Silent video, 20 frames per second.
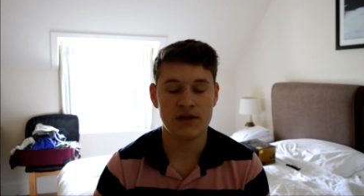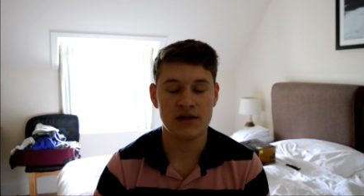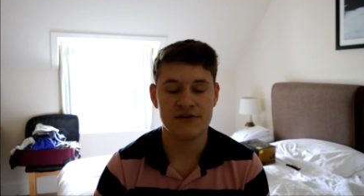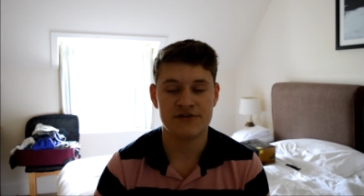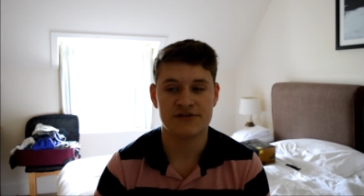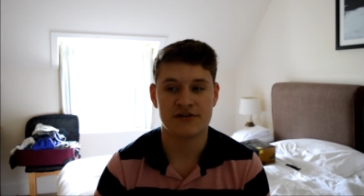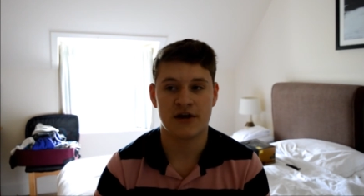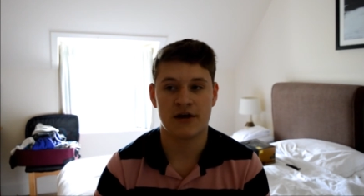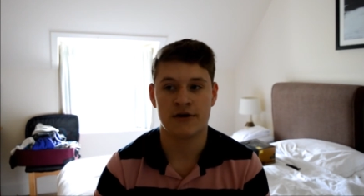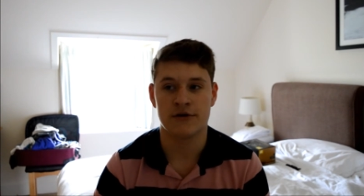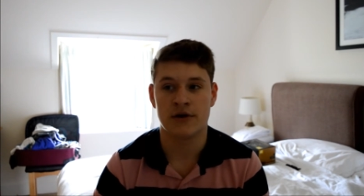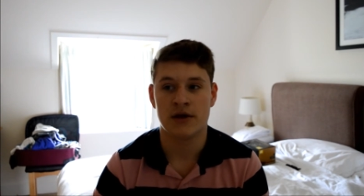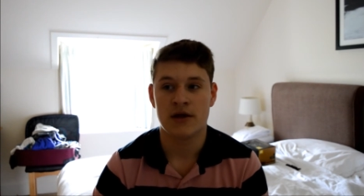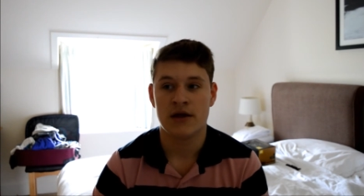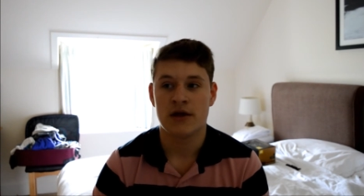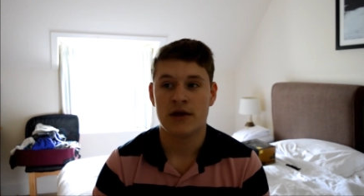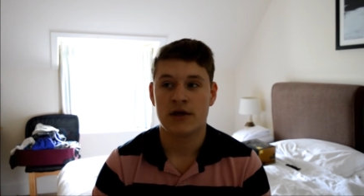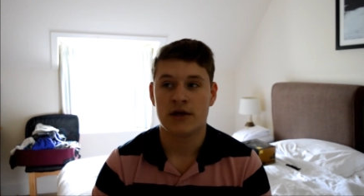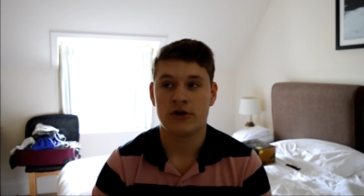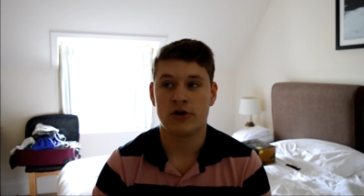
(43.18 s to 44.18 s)
So
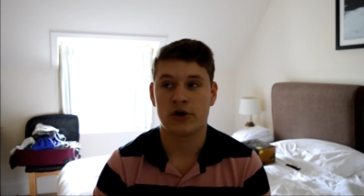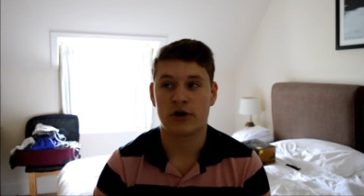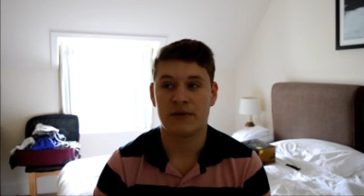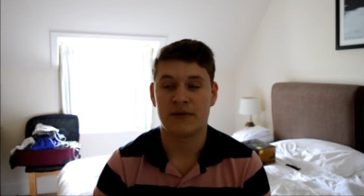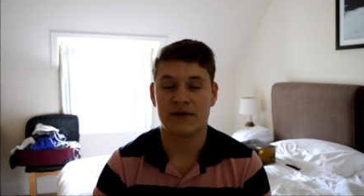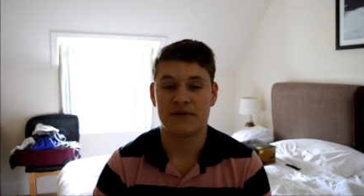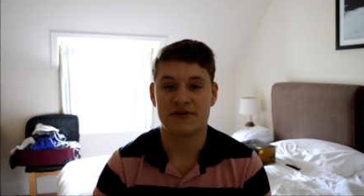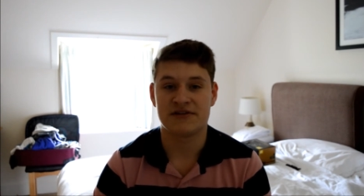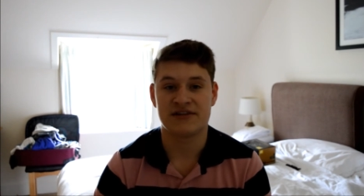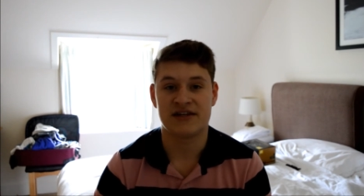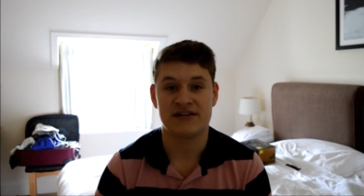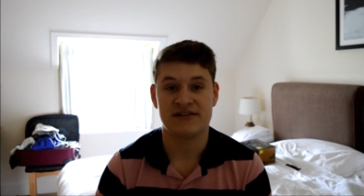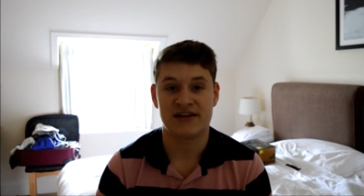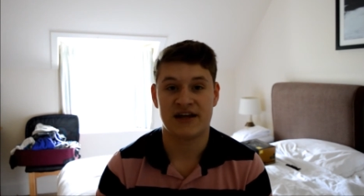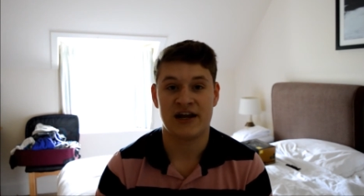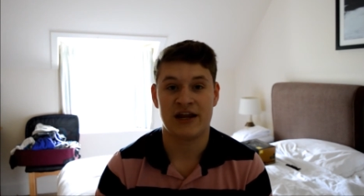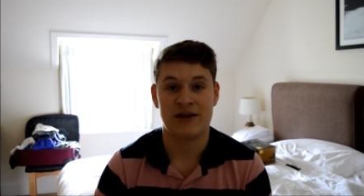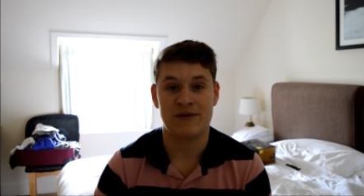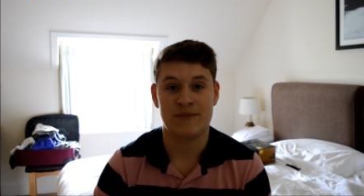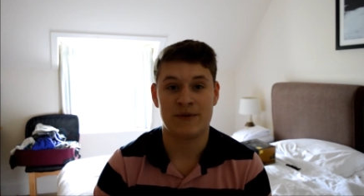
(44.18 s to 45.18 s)
you're going to be able to see
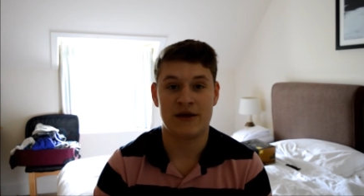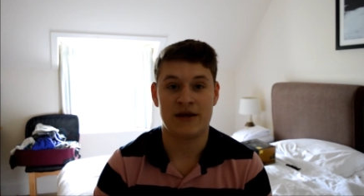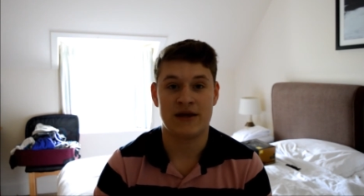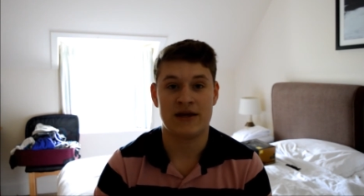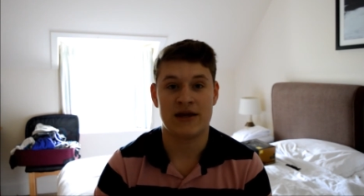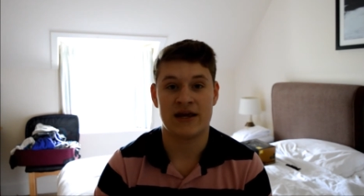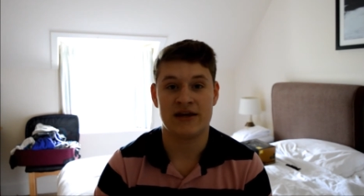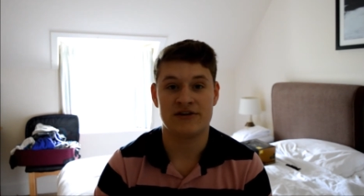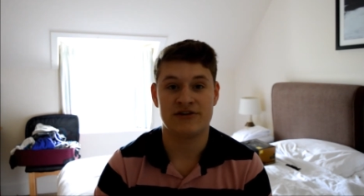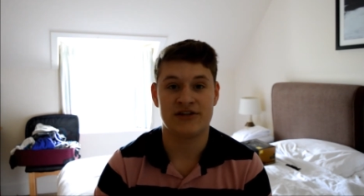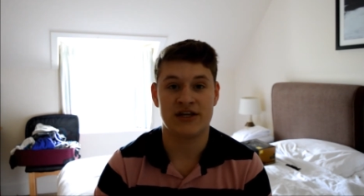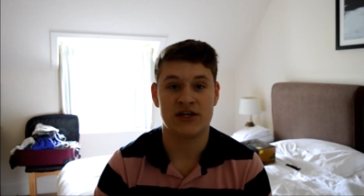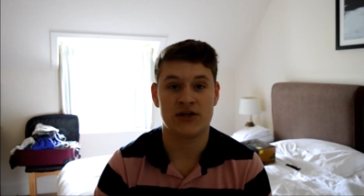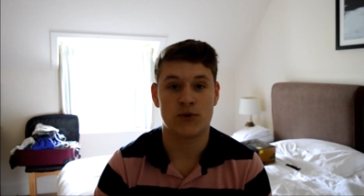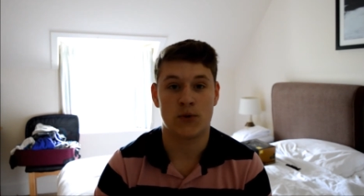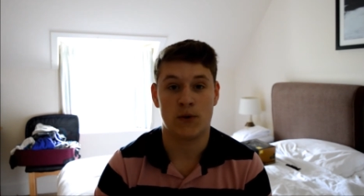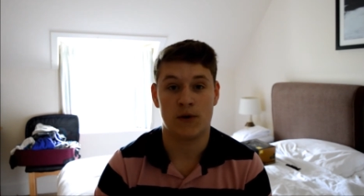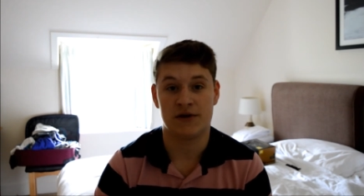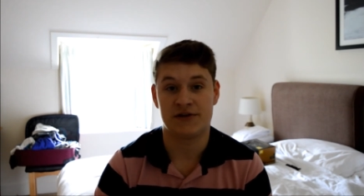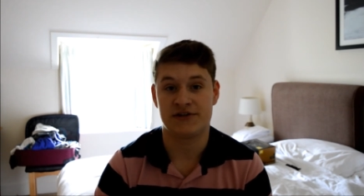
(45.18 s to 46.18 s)
1080p HD
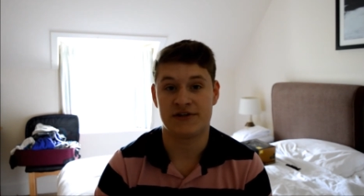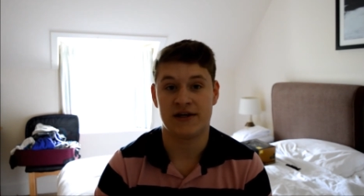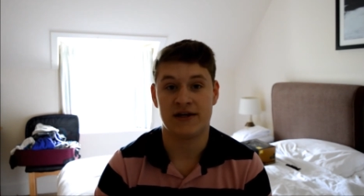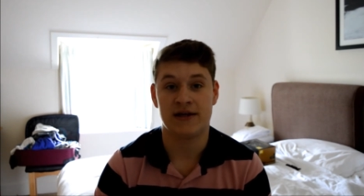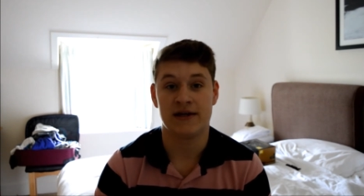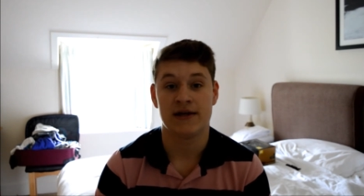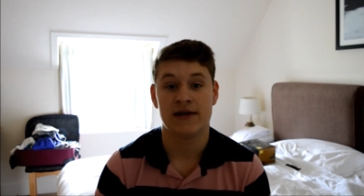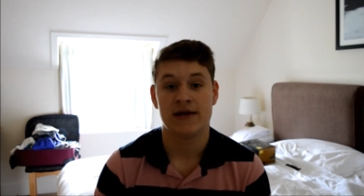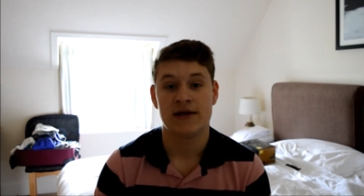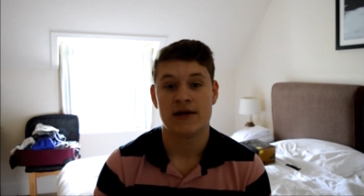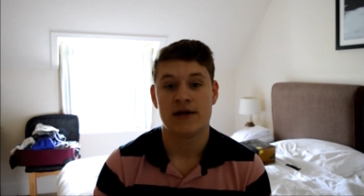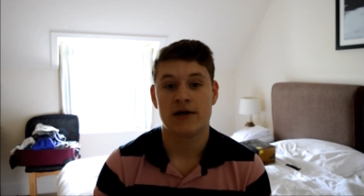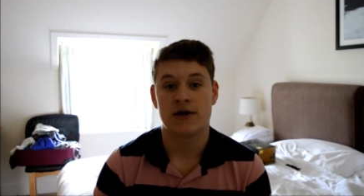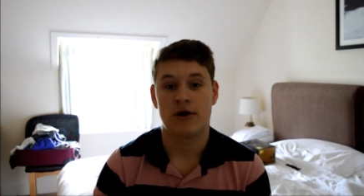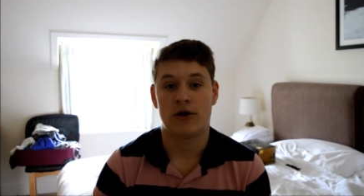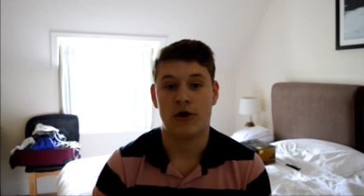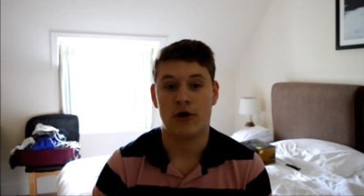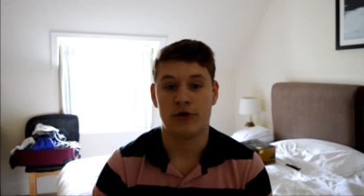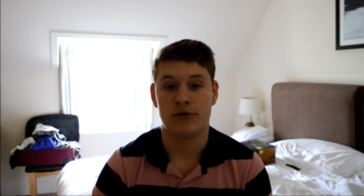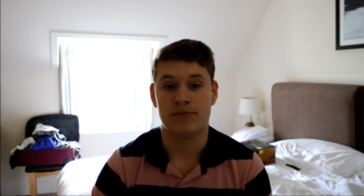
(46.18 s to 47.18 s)
quality
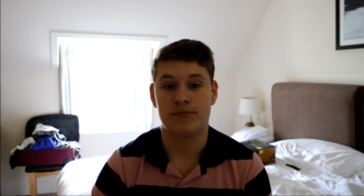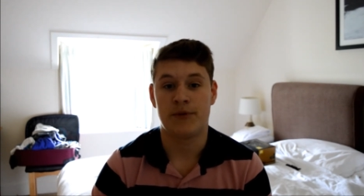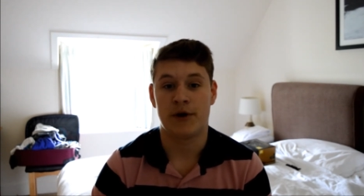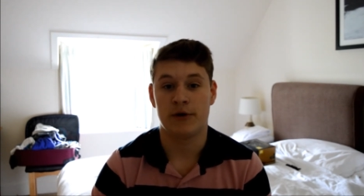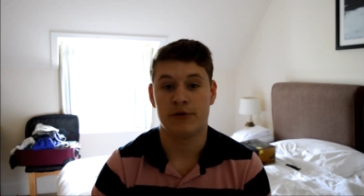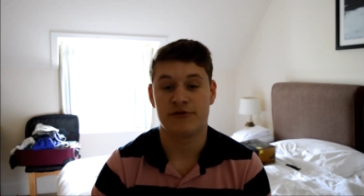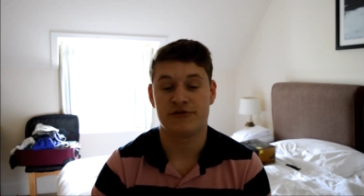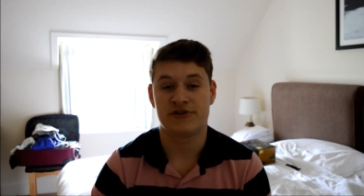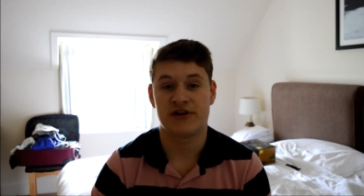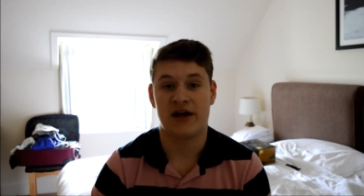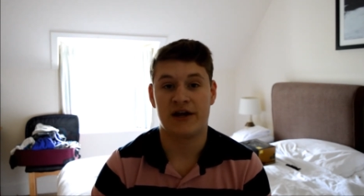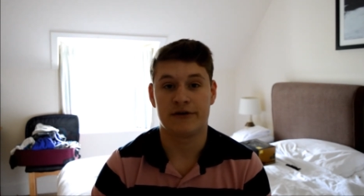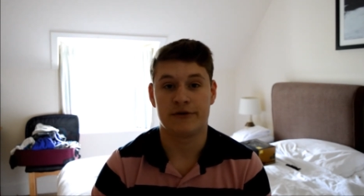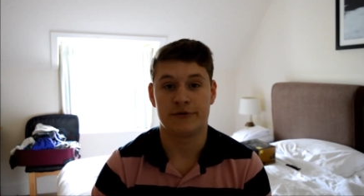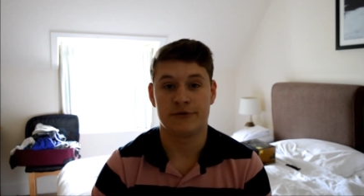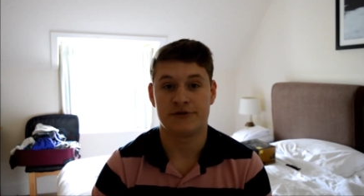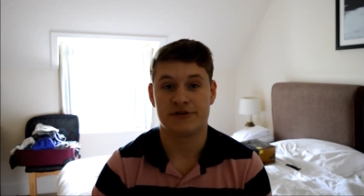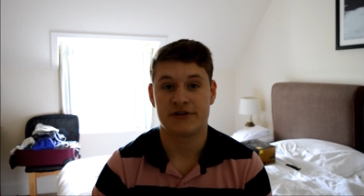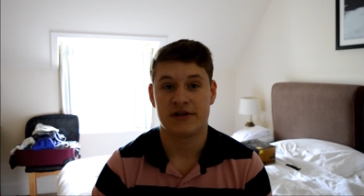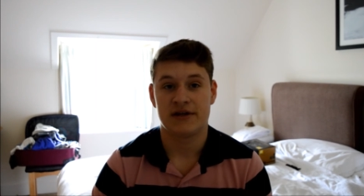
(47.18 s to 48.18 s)
on both
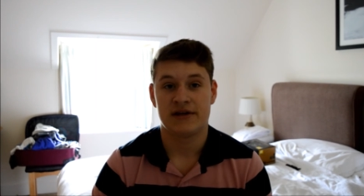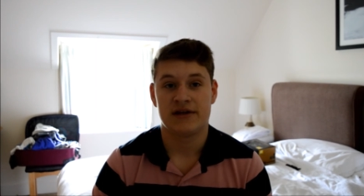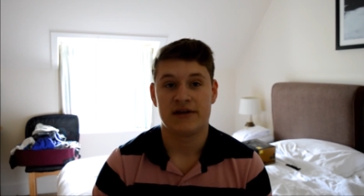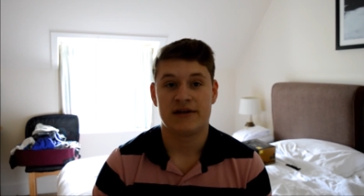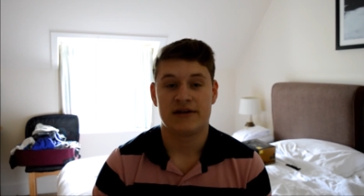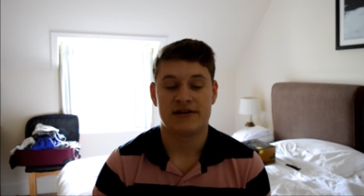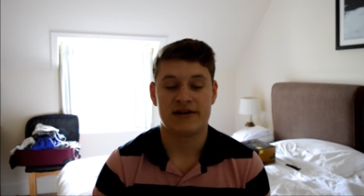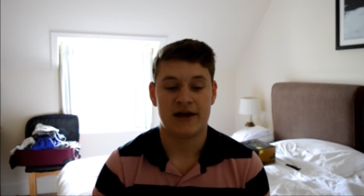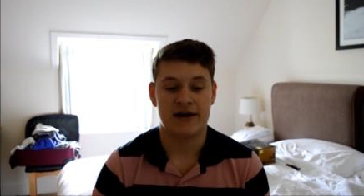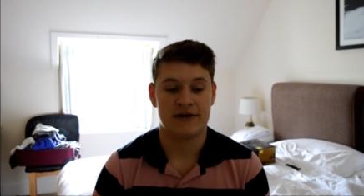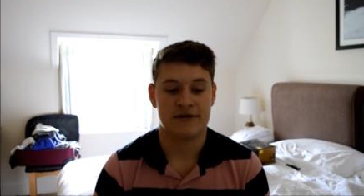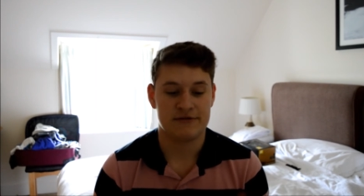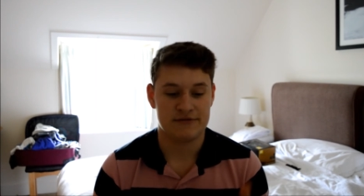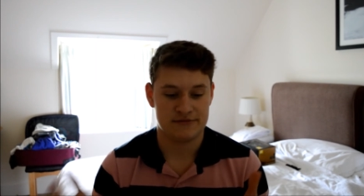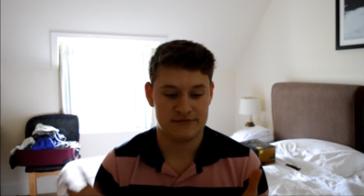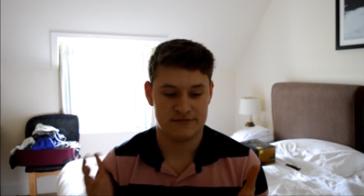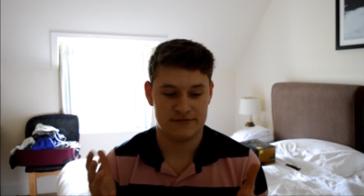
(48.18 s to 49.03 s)
channels. Now,